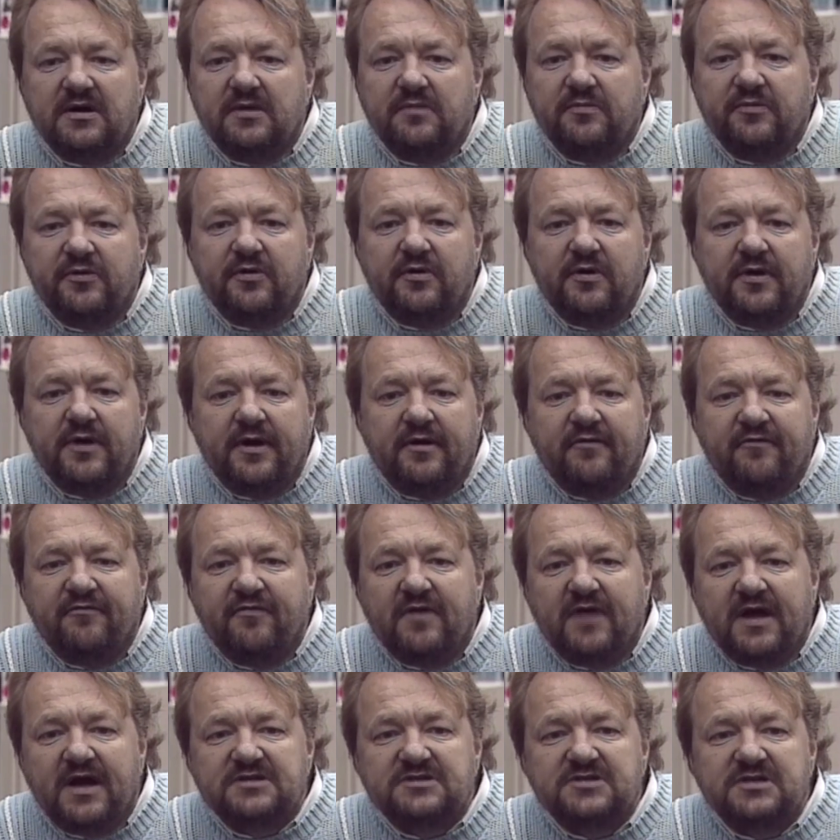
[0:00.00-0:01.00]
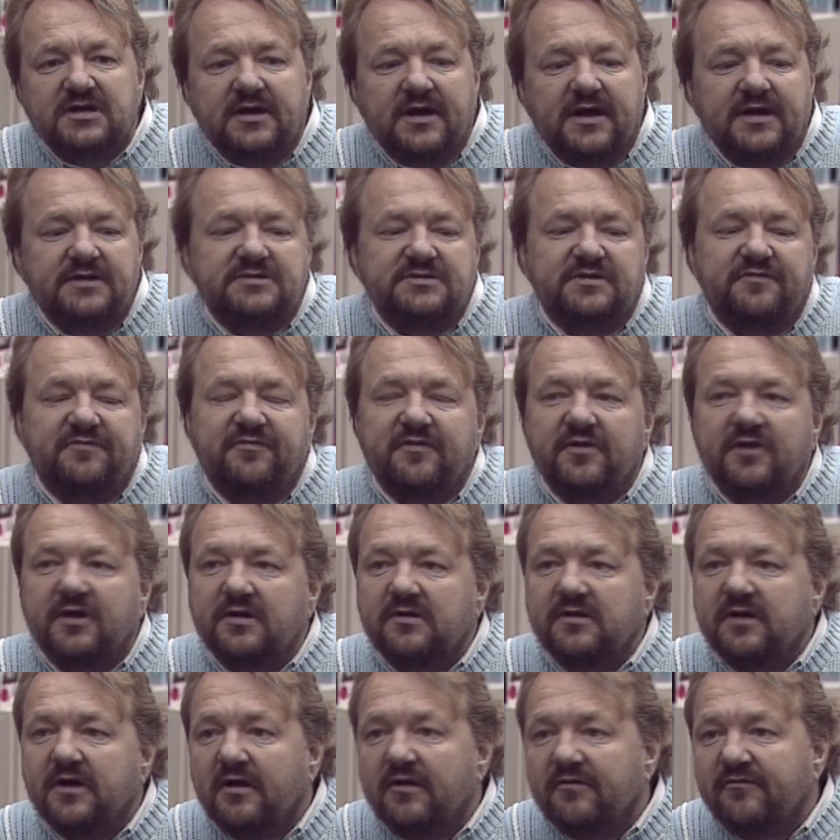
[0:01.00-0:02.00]
There are now flashing lights that fit
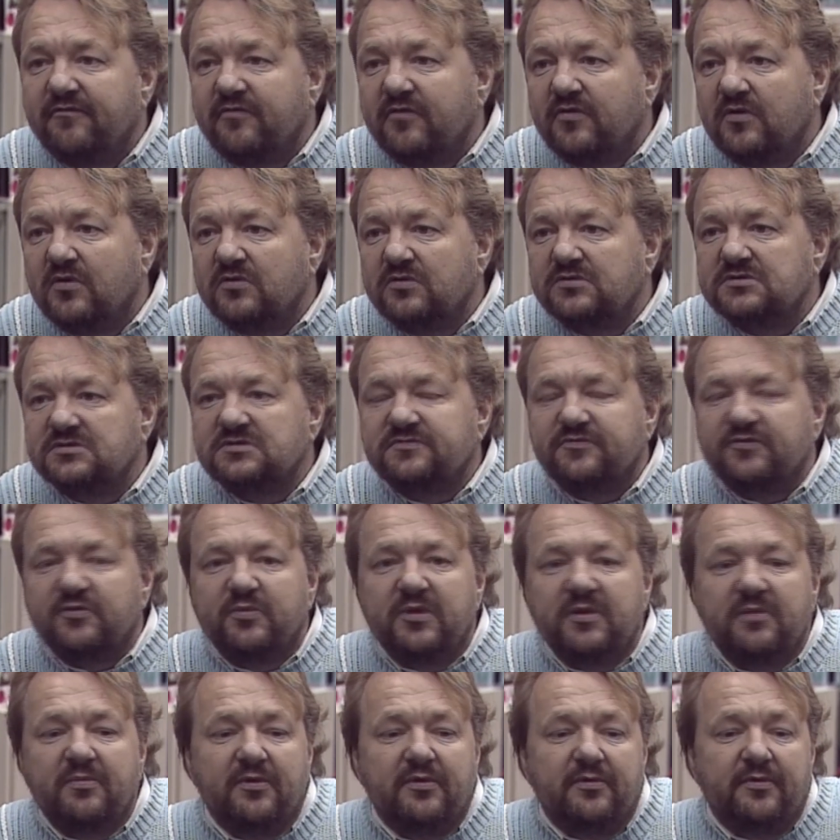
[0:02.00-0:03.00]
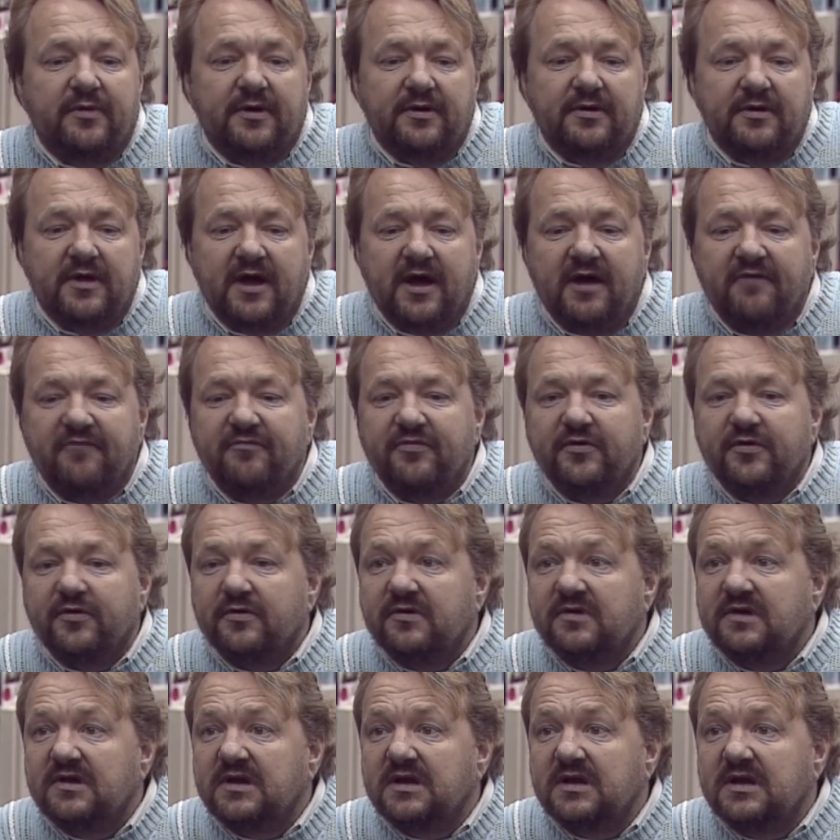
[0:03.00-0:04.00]
on telephones for people who are deaf. There
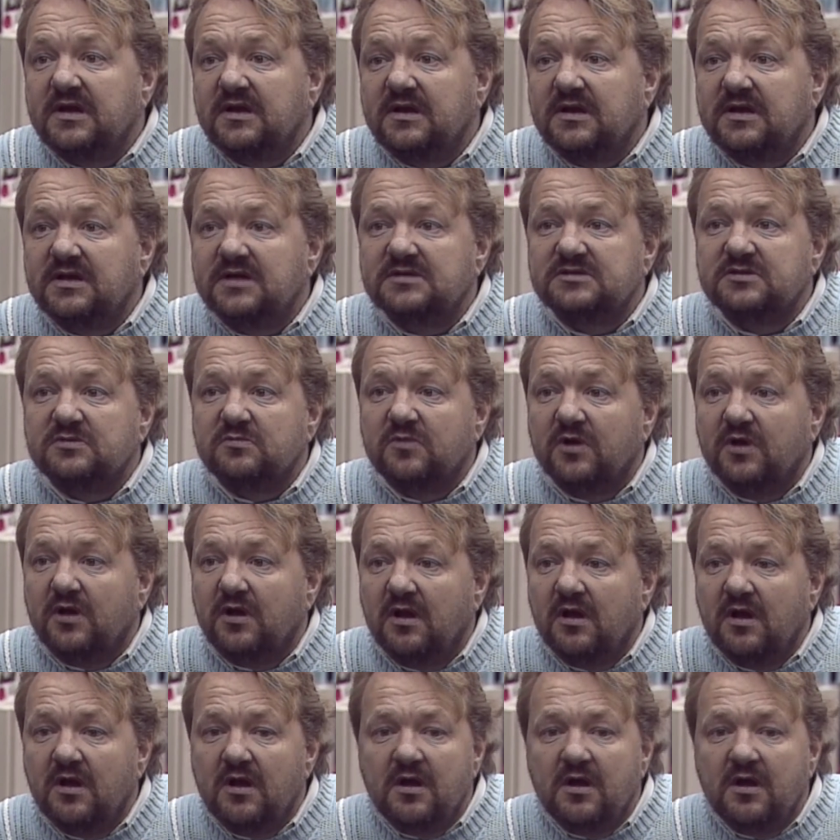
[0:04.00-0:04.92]
are TDDs that will